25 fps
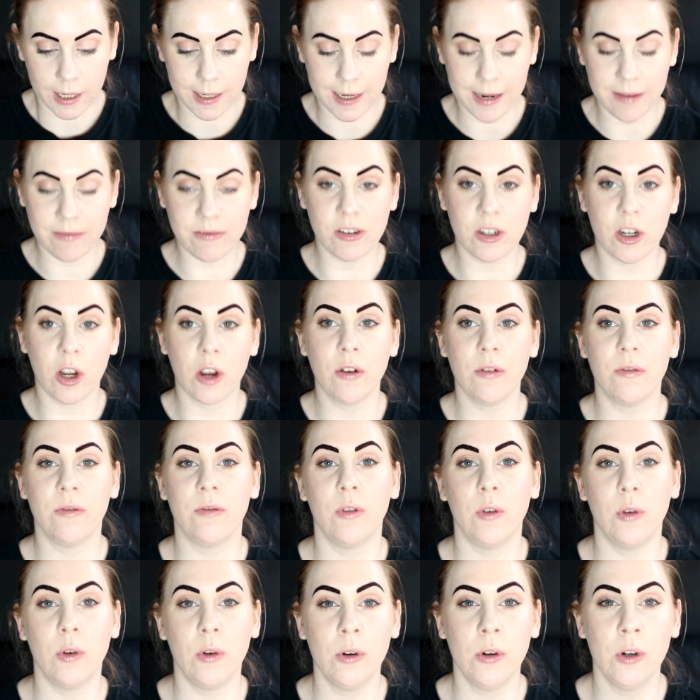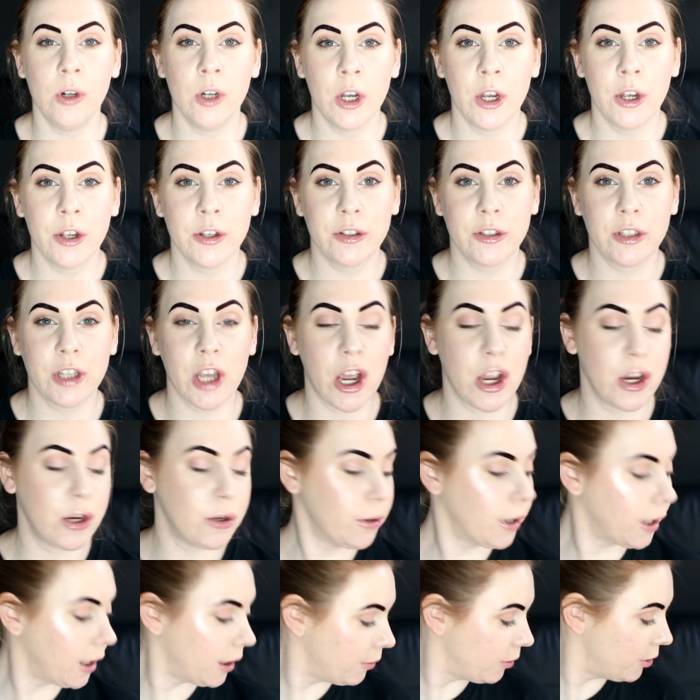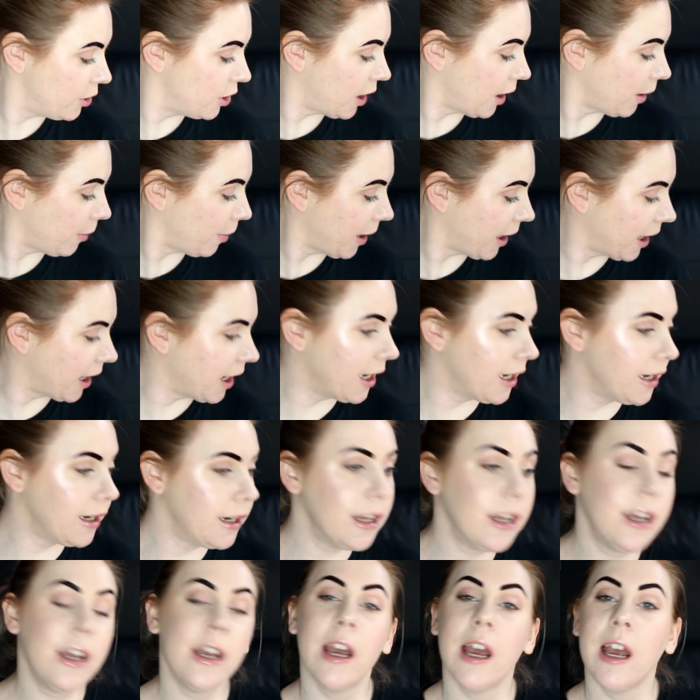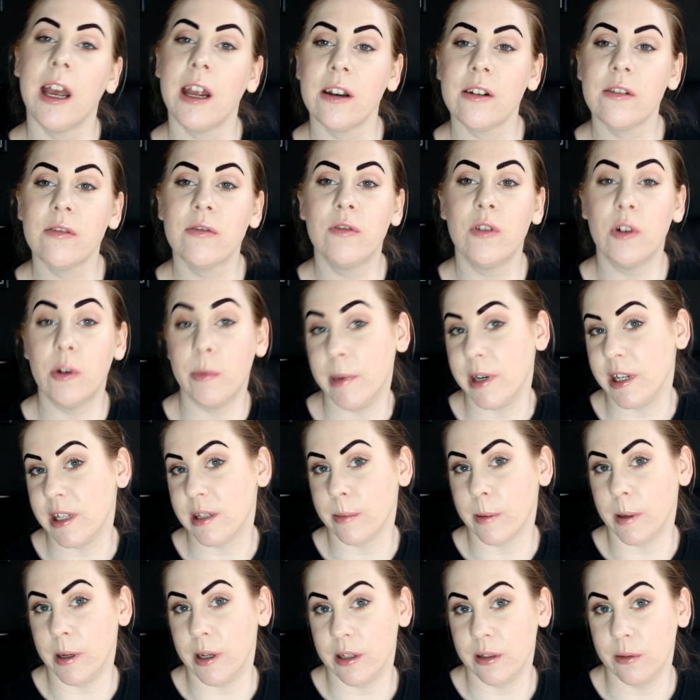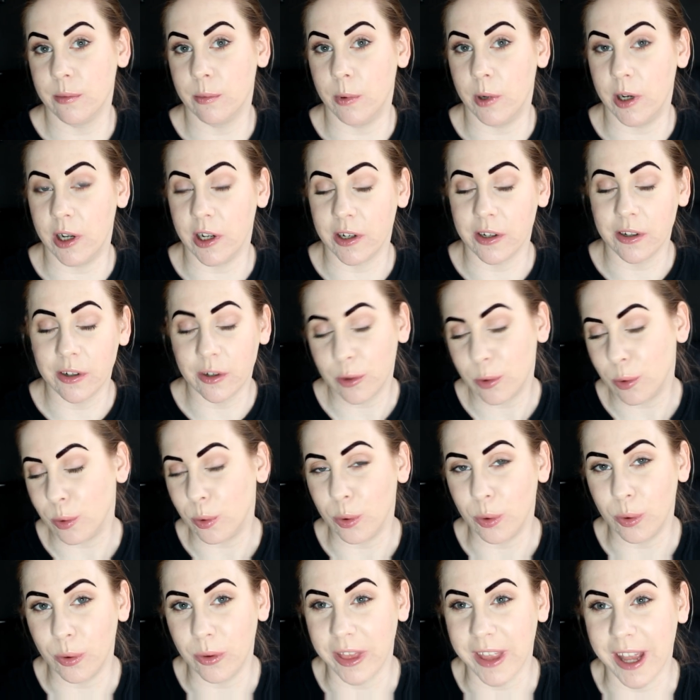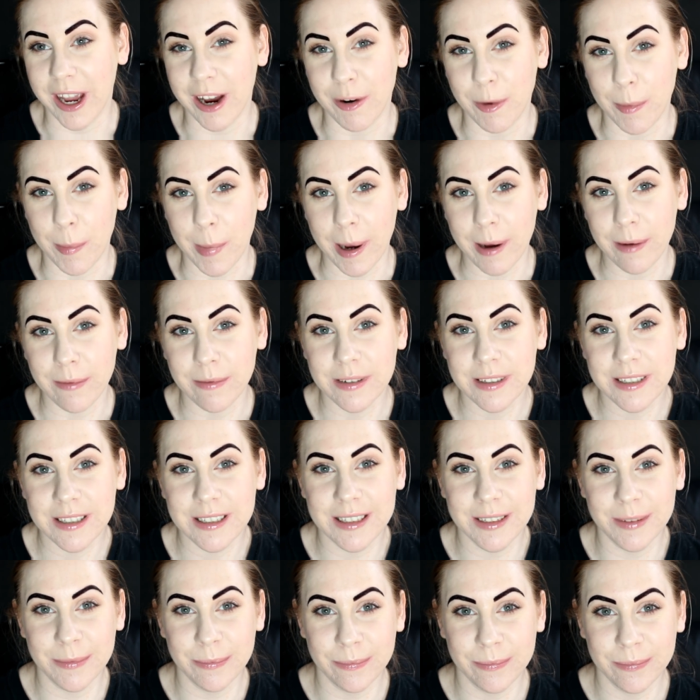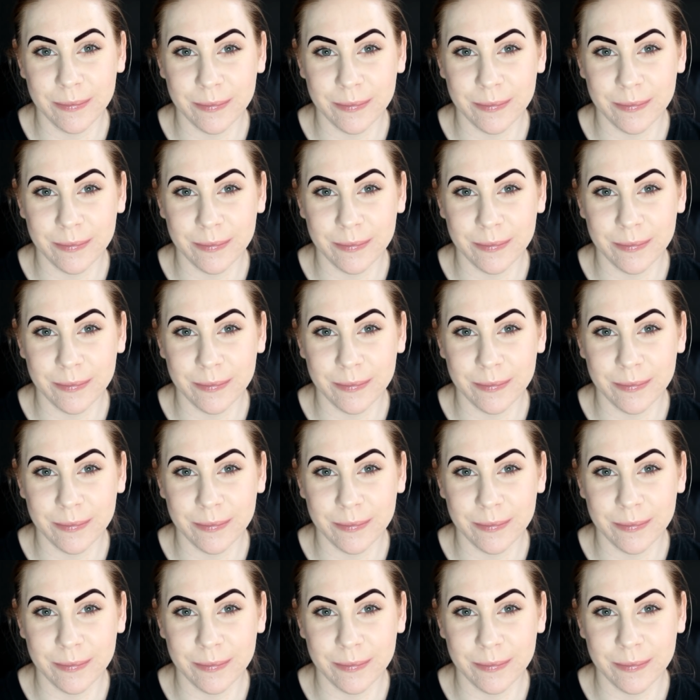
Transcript: 11:04, so I will check back in at 1:04 or thereabouts.